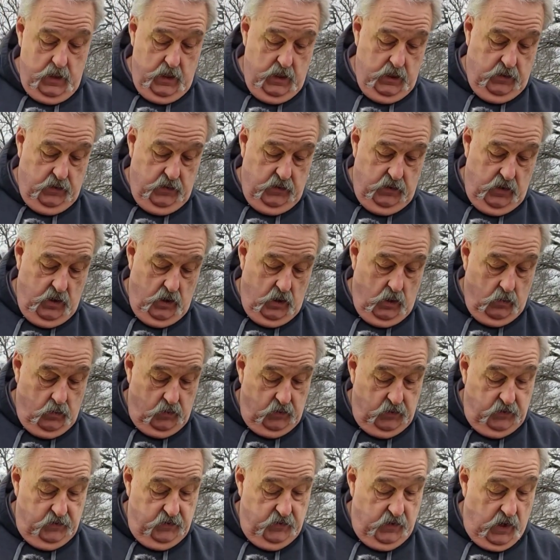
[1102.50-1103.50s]
it's a
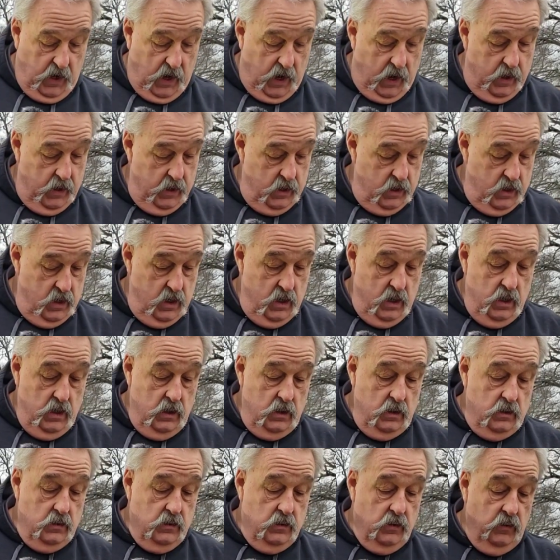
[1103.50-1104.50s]
terrible design.
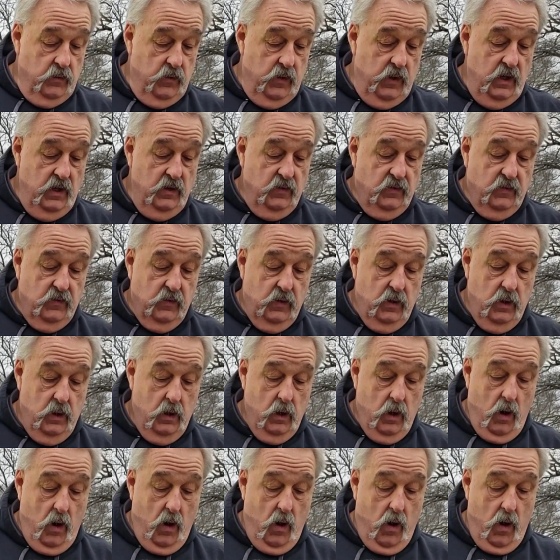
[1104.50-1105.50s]
So these
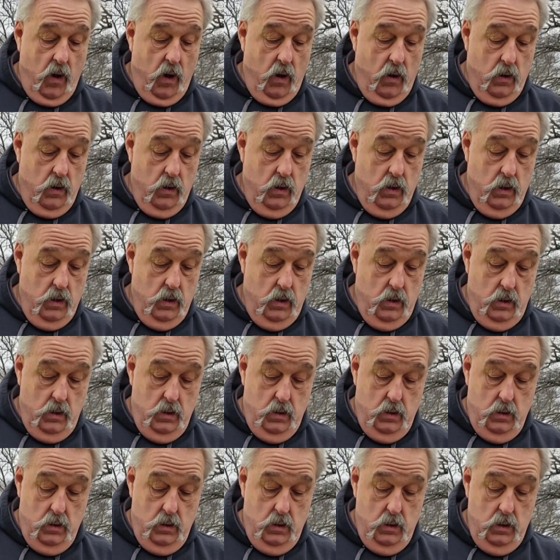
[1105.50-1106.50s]
are
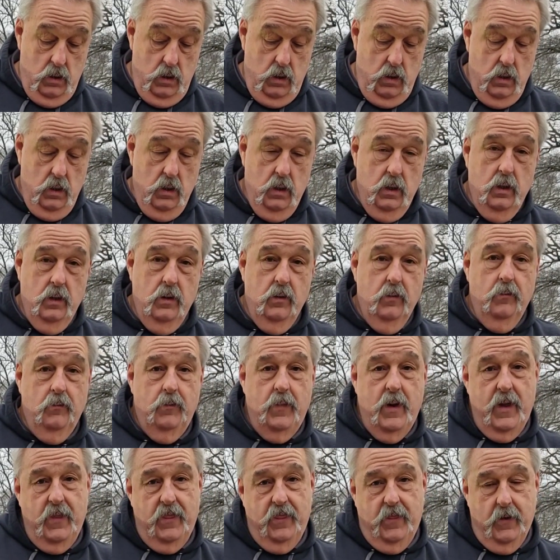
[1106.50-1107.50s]

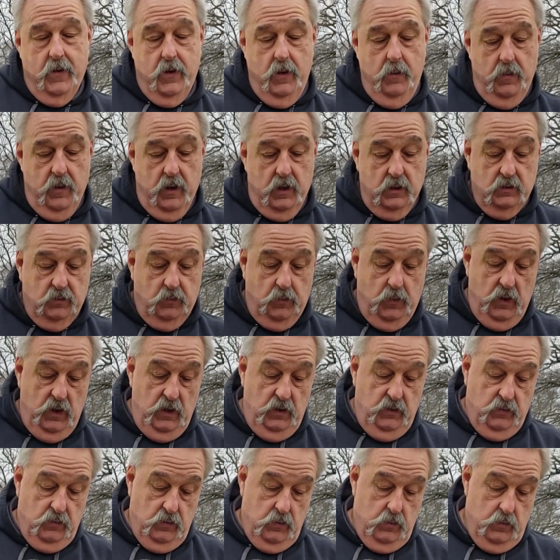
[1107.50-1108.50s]
about thirty bucks a
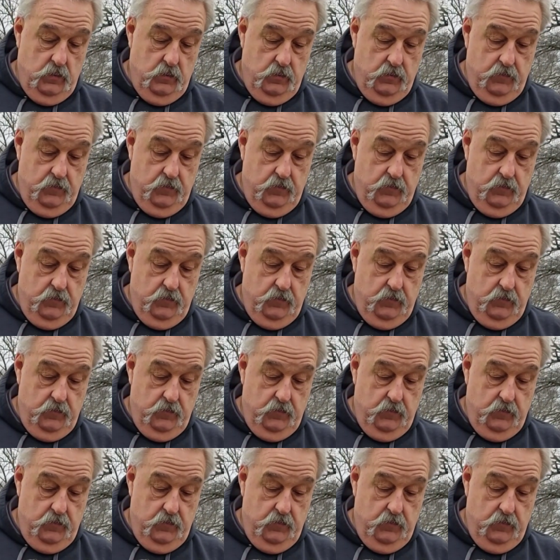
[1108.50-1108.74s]
piece.